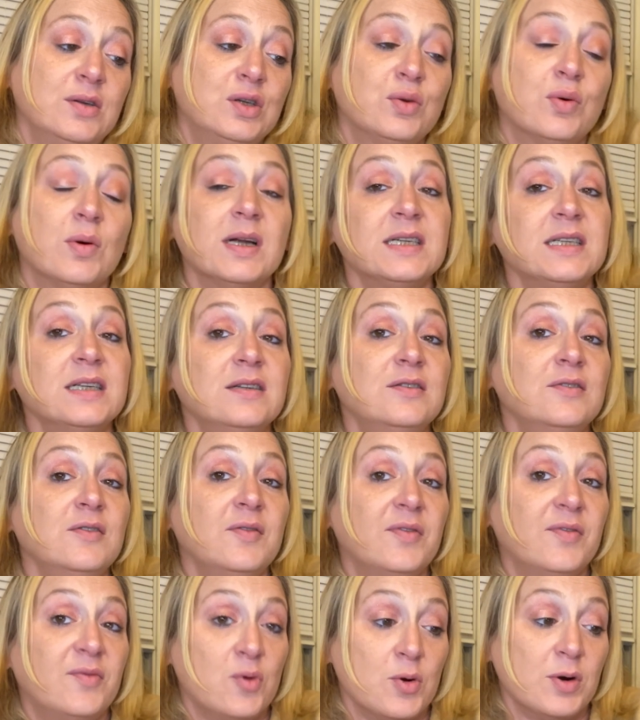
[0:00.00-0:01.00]
20 to
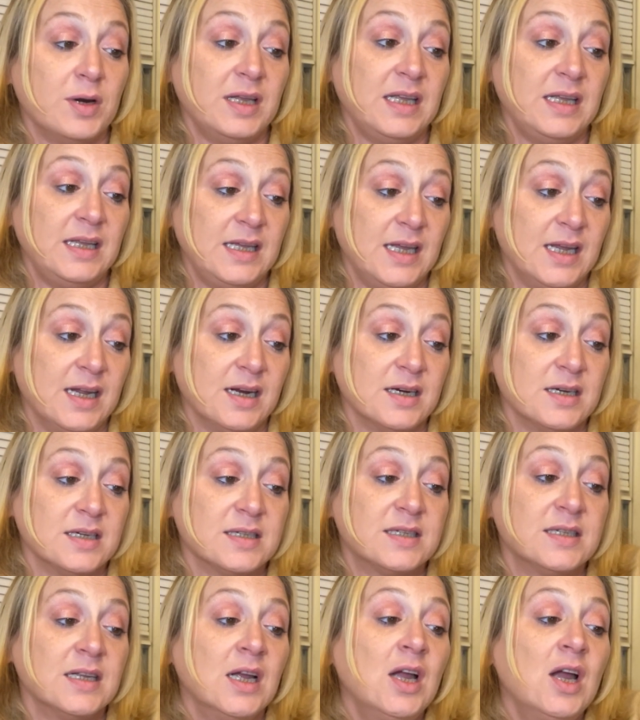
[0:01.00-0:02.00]
40
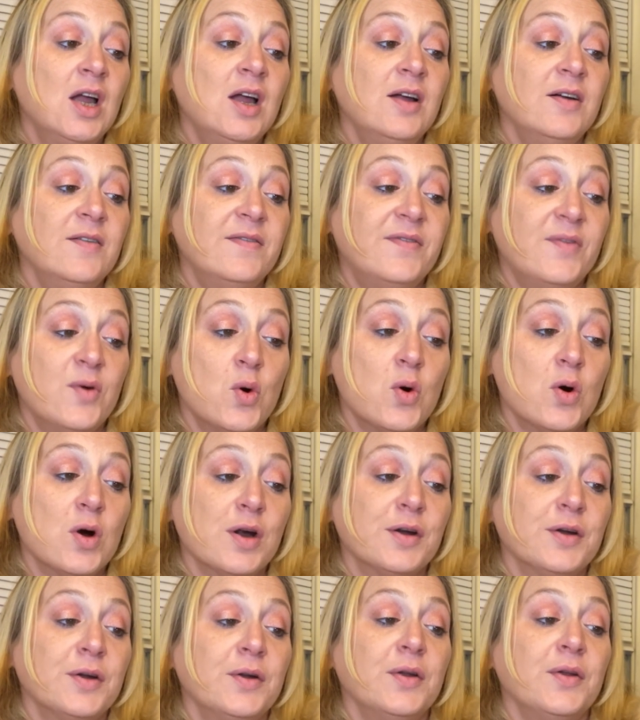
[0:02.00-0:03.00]
years
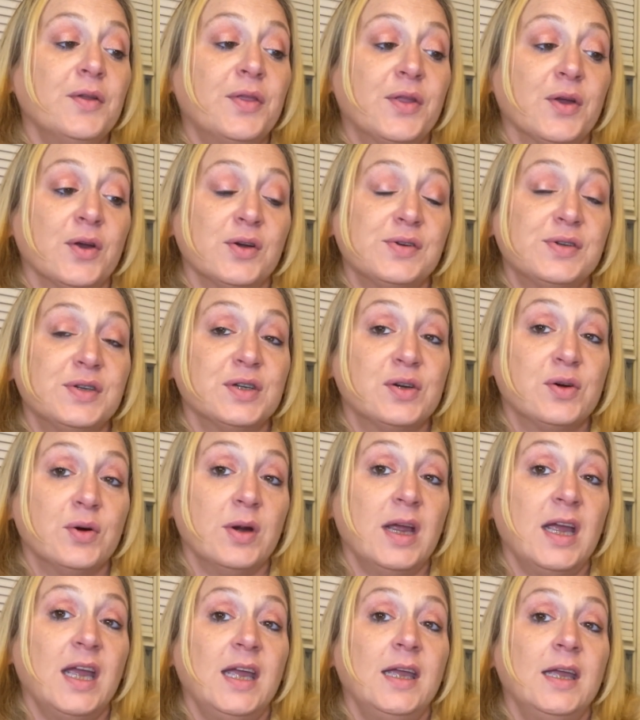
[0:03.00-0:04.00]
for third
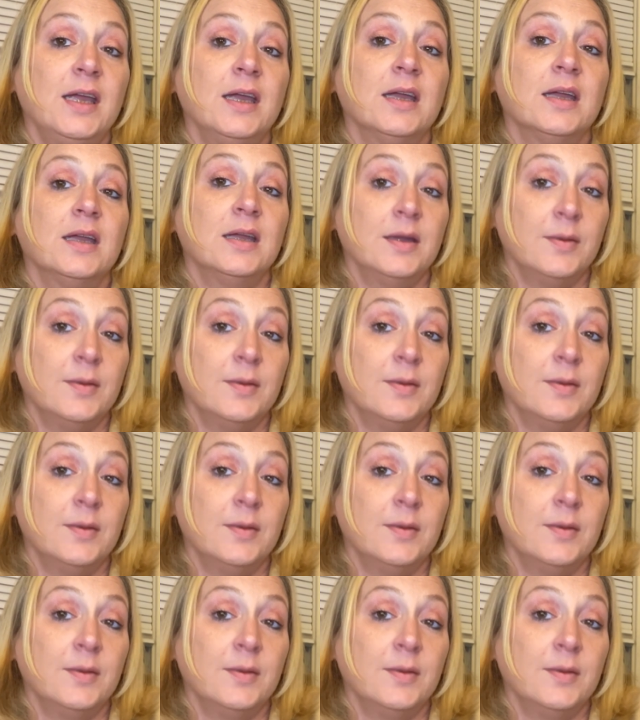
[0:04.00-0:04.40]
degree,